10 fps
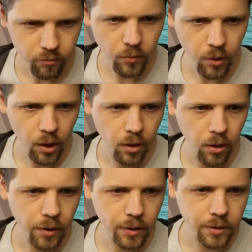
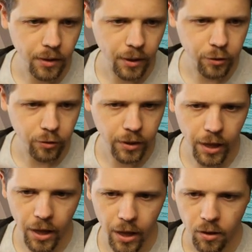I think it's a lantern,
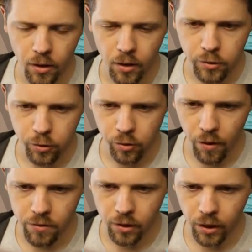yeah. So to
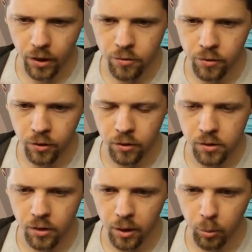craft the lantern, you need
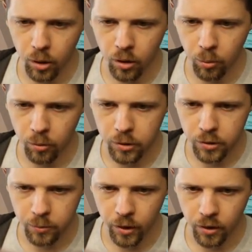this light bulb, which
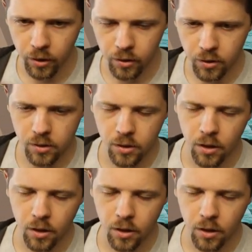is made like this.